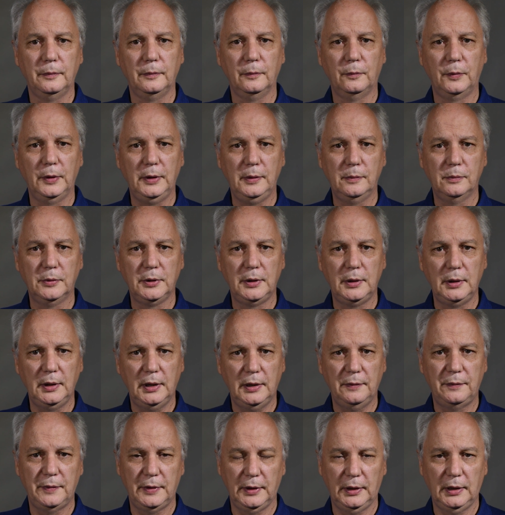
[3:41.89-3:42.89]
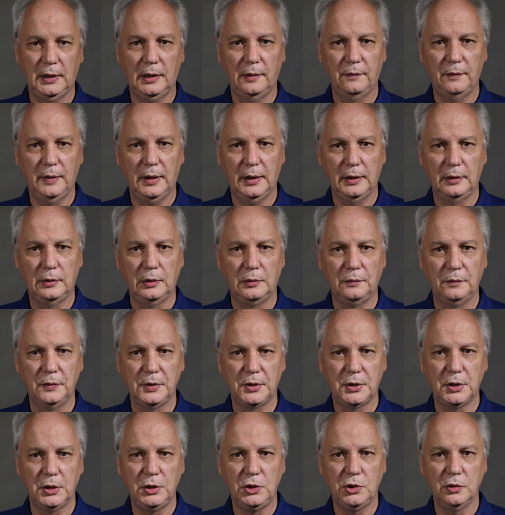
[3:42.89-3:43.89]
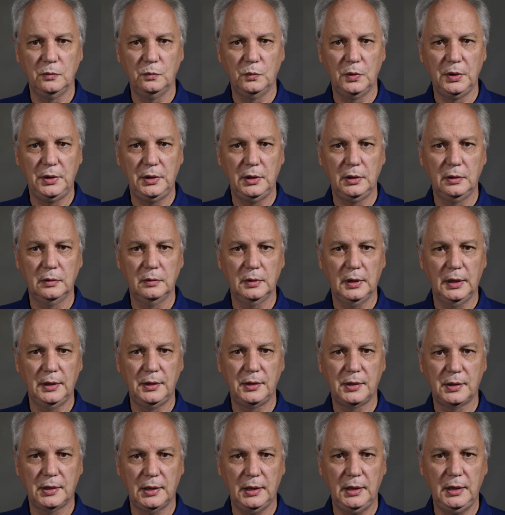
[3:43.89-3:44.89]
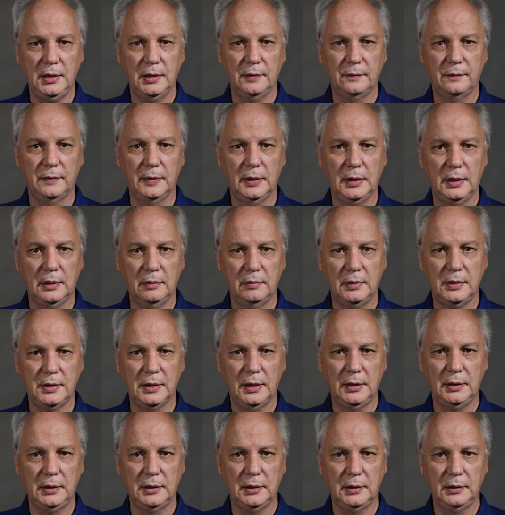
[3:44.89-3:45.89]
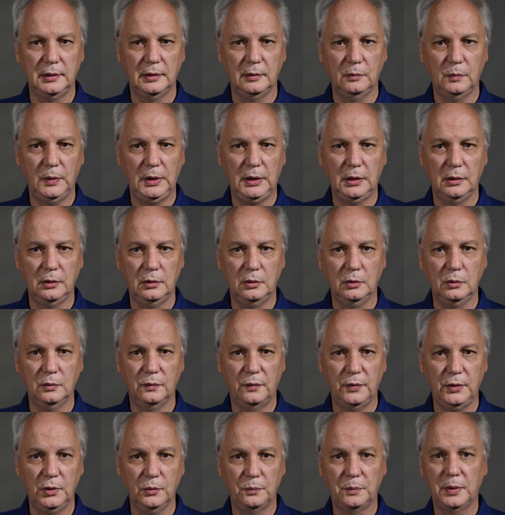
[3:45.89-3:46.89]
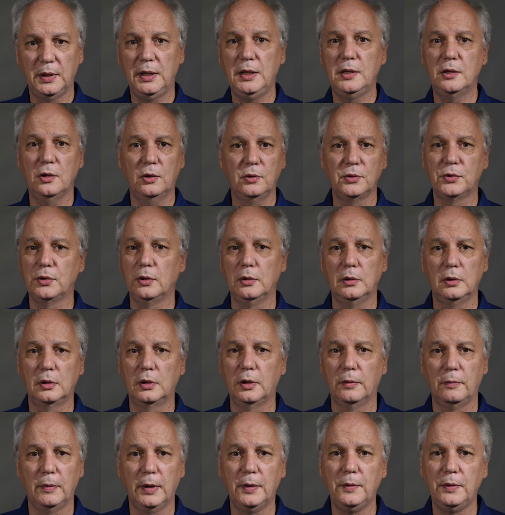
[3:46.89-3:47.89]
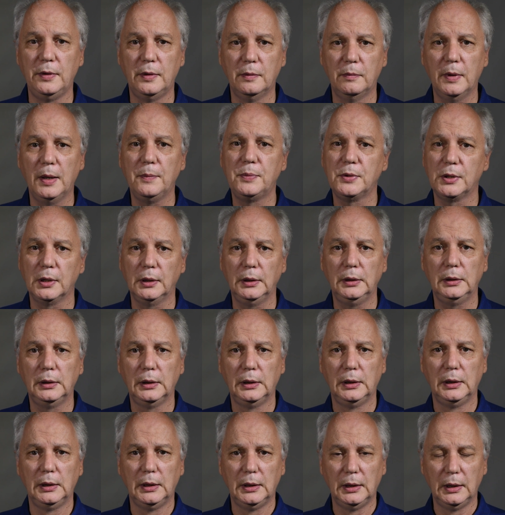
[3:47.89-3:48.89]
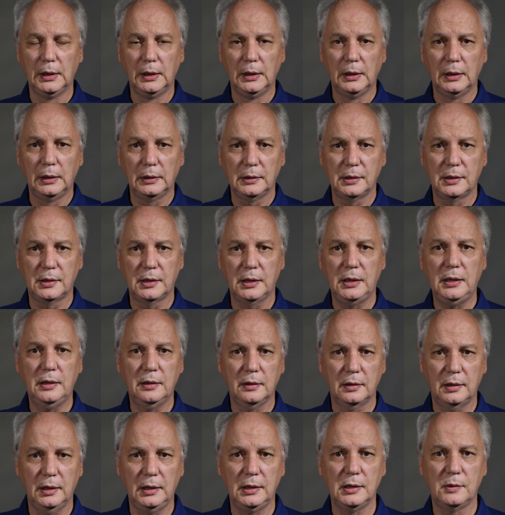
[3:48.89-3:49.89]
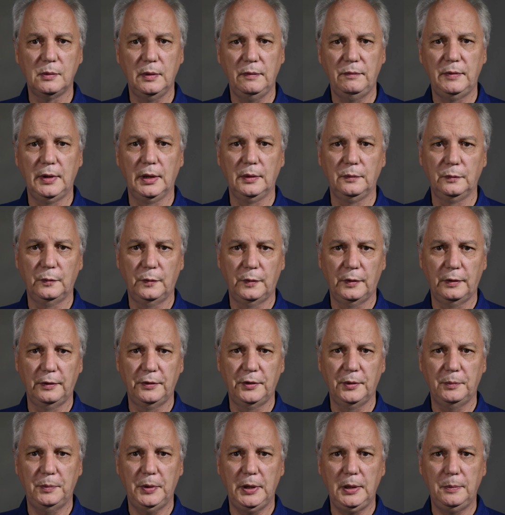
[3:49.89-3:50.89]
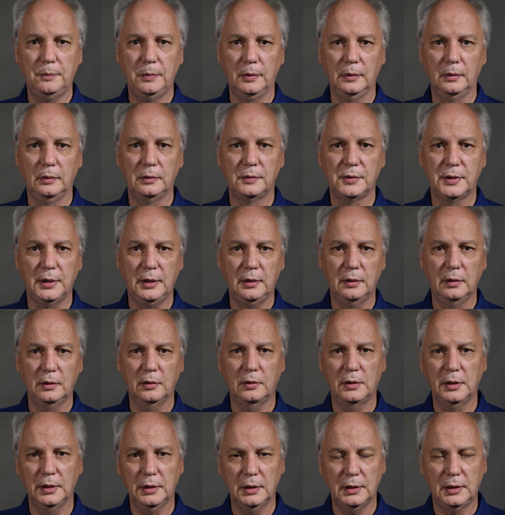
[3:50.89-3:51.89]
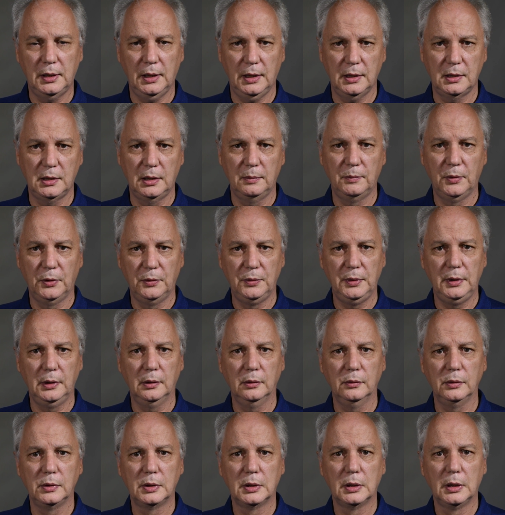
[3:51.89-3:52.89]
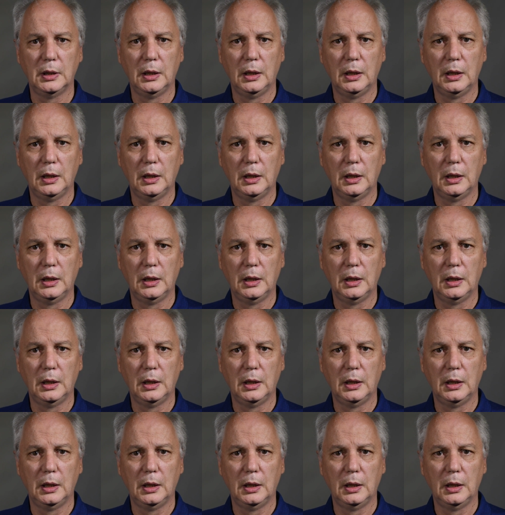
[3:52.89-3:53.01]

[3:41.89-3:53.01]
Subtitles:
We would love to have that conversation with you and see if there is anything that we can do for you. Please also look around the website. See the things we've done for other people. Look at the testimonials.